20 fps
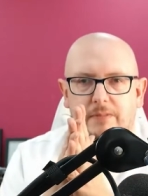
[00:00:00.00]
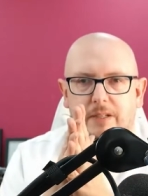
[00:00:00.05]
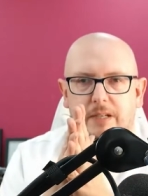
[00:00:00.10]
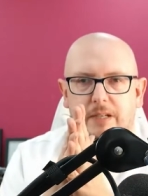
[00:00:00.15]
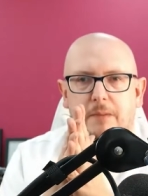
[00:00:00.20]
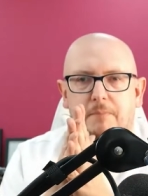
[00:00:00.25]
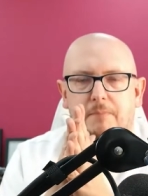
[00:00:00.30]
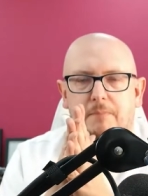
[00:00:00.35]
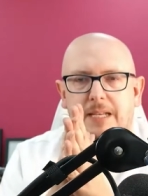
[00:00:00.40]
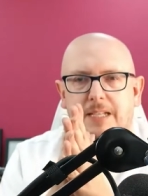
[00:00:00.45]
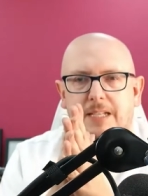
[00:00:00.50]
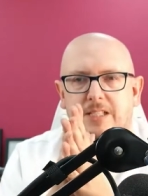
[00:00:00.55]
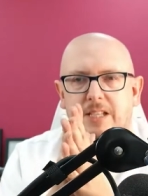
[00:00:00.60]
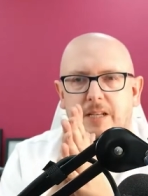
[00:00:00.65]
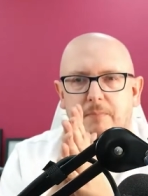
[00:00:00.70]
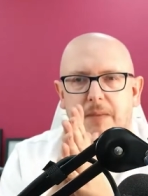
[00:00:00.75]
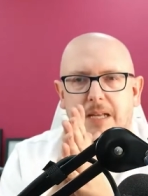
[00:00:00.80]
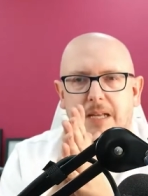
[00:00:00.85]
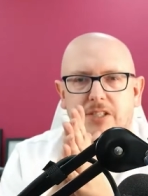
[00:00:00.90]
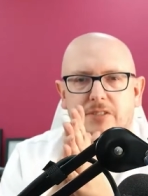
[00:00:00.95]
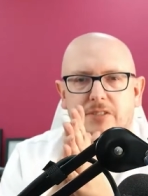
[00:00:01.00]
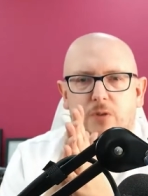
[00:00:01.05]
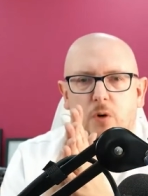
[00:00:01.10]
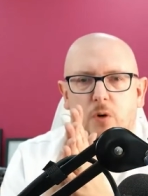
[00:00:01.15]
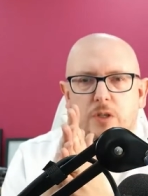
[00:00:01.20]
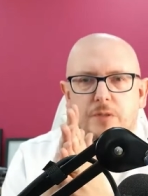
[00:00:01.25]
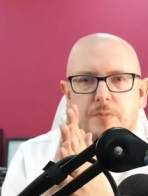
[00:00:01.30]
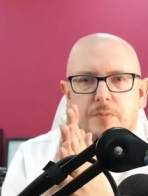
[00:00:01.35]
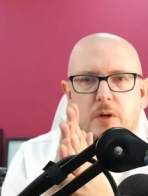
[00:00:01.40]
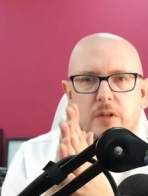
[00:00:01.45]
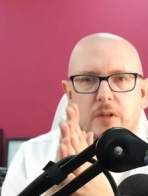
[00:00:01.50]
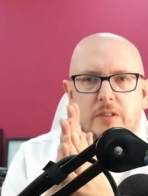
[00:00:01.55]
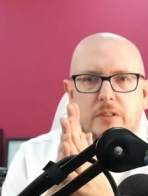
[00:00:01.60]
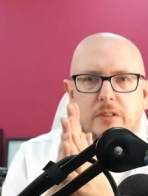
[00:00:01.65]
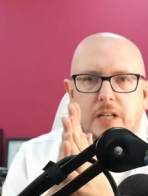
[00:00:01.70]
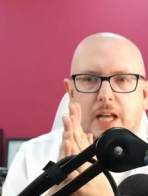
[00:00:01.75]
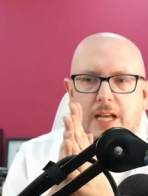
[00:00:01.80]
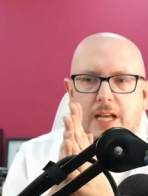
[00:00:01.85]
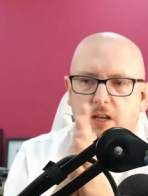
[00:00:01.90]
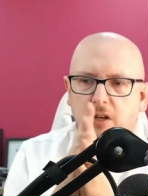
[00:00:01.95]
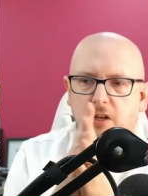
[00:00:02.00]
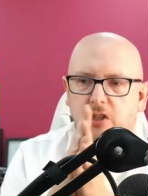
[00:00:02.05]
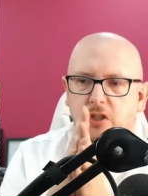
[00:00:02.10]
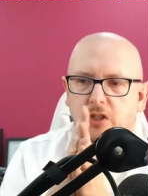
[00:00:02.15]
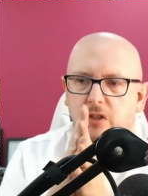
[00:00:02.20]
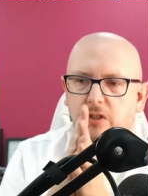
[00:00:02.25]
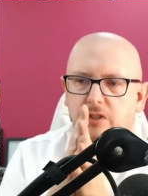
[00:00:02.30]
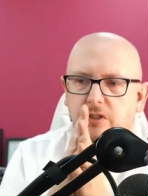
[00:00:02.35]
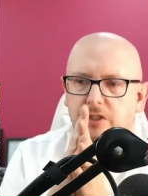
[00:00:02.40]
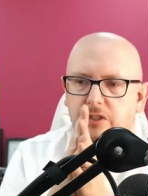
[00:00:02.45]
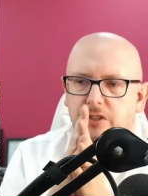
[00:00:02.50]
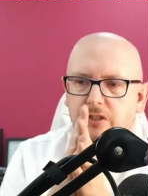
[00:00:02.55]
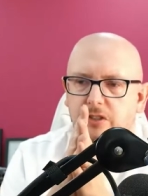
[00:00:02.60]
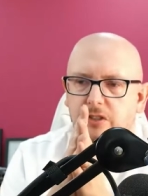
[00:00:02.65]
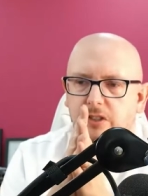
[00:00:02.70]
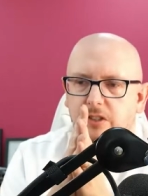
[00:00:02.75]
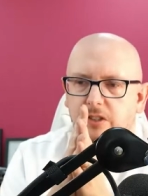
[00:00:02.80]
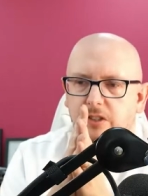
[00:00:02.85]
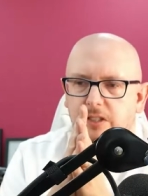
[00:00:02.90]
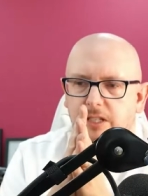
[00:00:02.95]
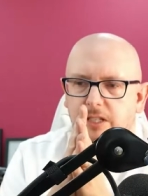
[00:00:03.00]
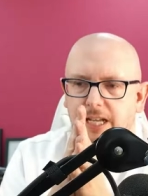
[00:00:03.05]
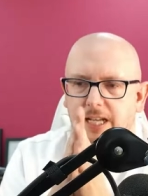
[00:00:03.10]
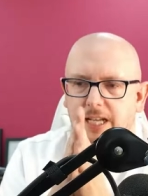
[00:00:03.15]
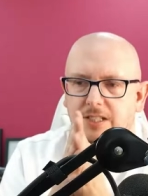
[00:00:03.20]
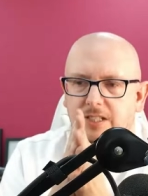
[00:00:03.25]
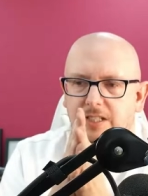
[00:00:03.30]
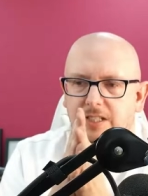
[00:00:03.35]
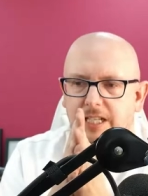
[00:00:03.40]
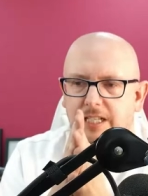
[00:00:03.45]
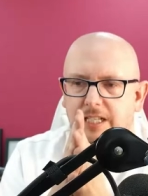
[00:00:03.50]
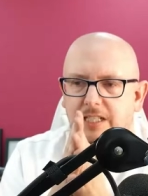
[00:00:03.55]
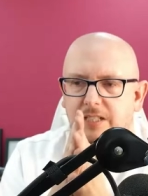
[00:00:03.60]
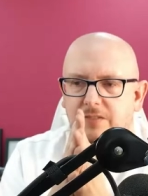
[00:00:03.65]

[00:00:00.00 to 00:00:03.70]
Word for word: I'm mixing metaphors, but like a gut instinct yeah.